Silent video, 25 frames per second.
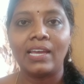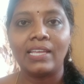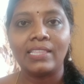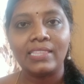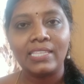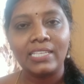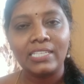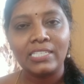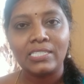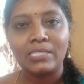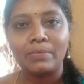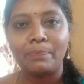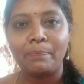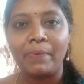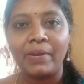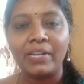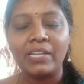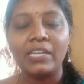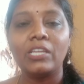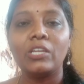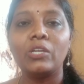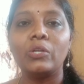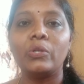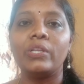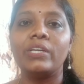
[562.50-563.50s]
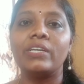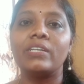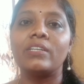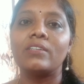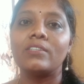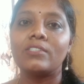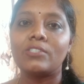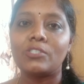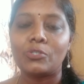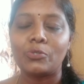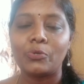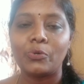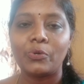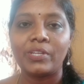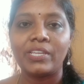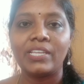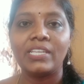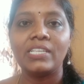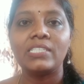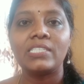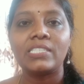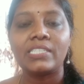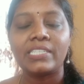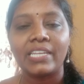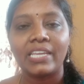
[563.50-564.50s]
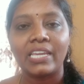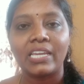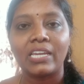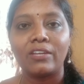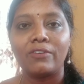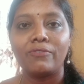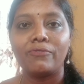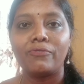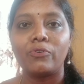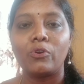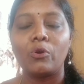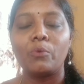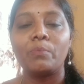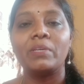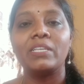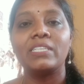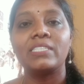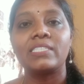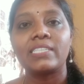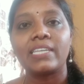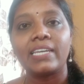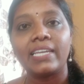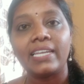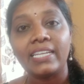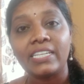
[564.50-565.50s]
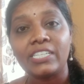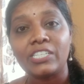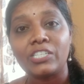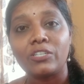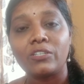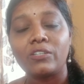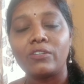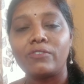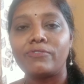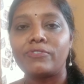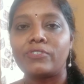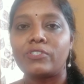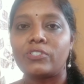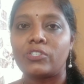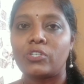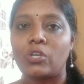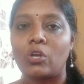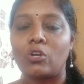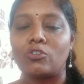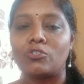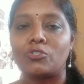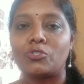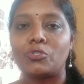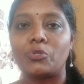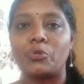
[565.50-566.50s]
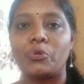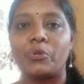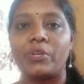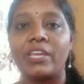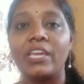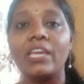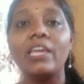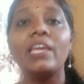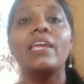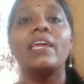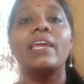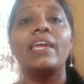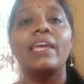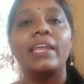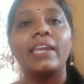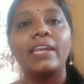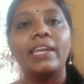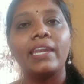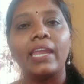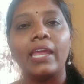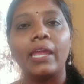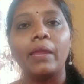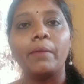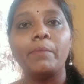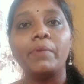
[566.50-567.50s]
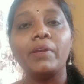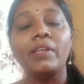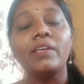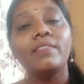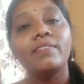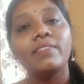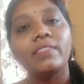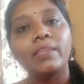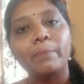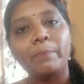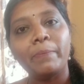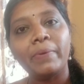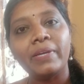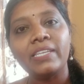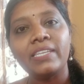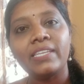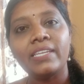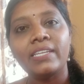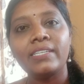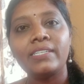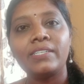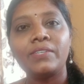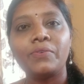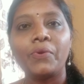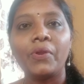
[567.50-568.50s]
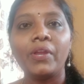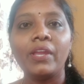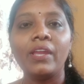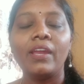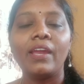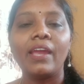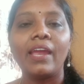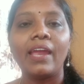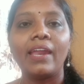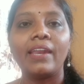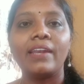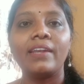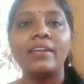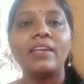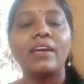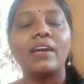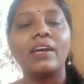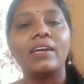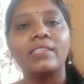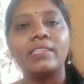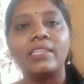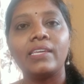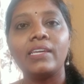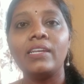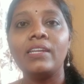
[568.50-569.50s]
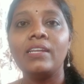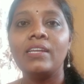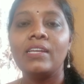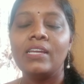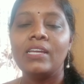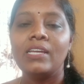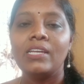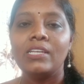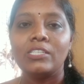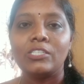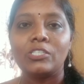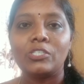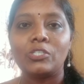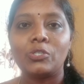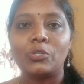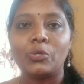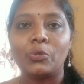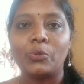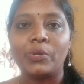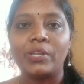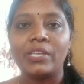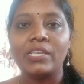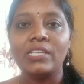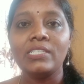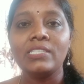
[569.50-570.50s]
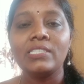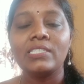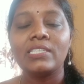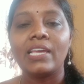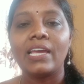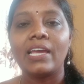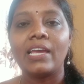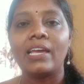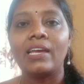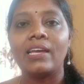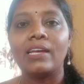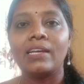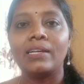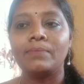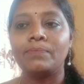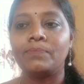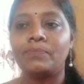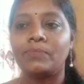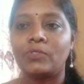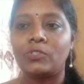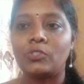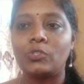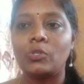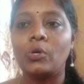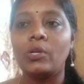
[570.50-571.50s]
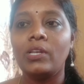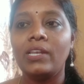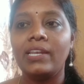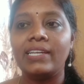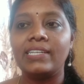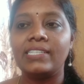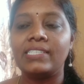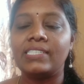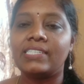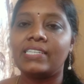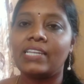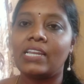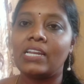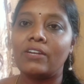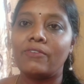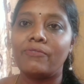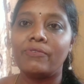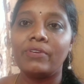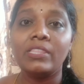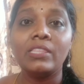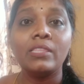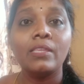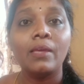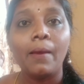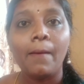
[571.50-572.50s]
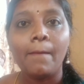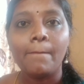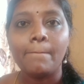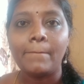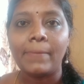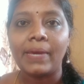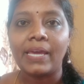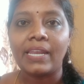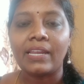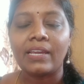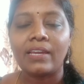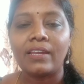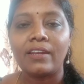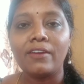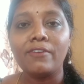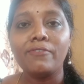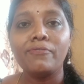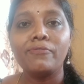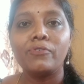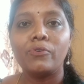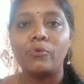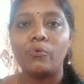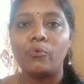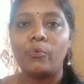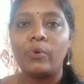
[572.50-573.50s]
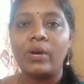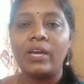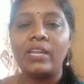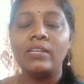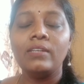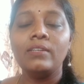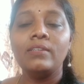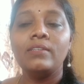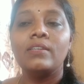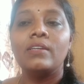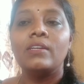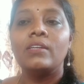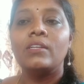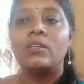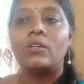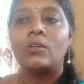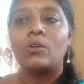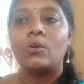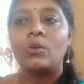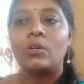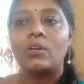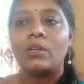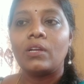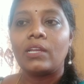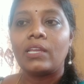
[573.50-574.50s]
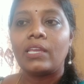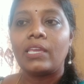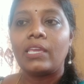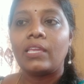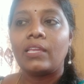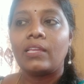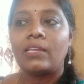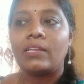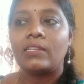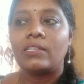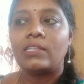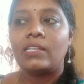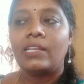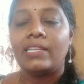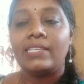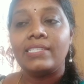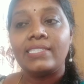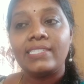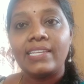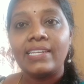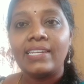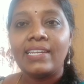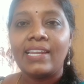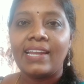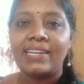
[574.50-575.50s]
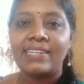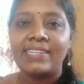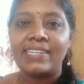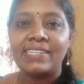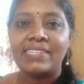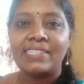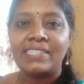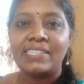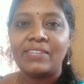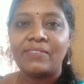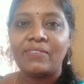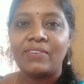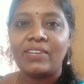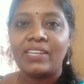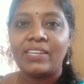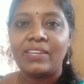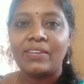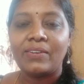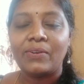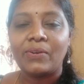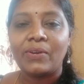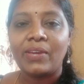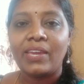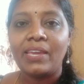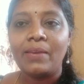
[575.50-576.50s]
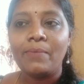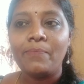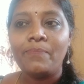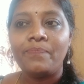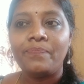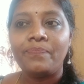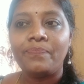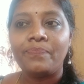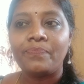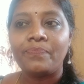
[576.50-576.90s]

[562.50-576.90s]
This particular story is taken from his collection of short story named The Banyan Tree and Other Stories. So let's start with paragraph 1. Listen attentively, okay?